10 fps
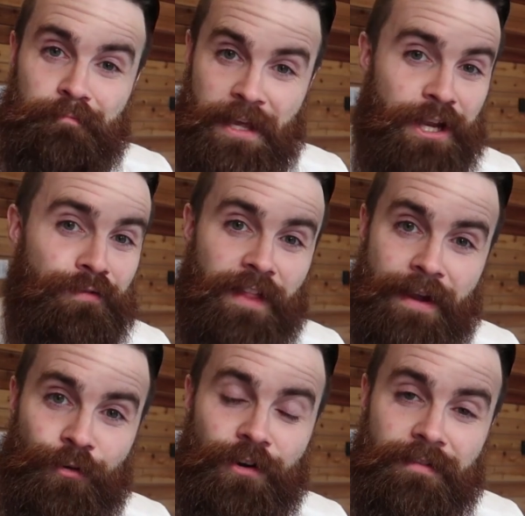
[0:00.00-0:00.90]
Pick your
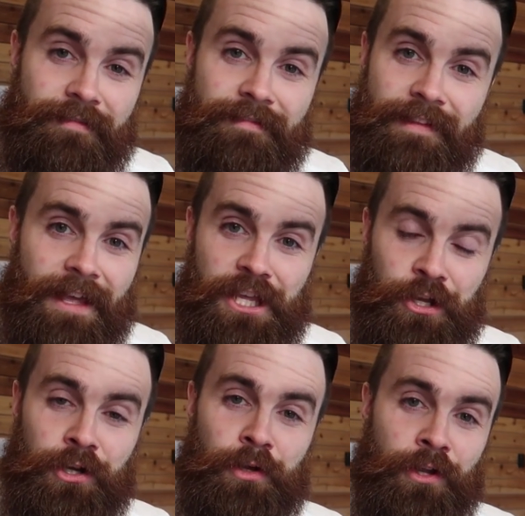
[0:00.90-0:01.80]
flavor.
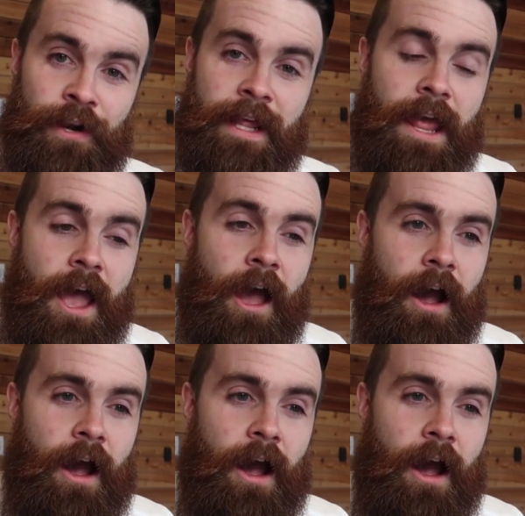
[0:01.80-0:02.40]
You'll learn it.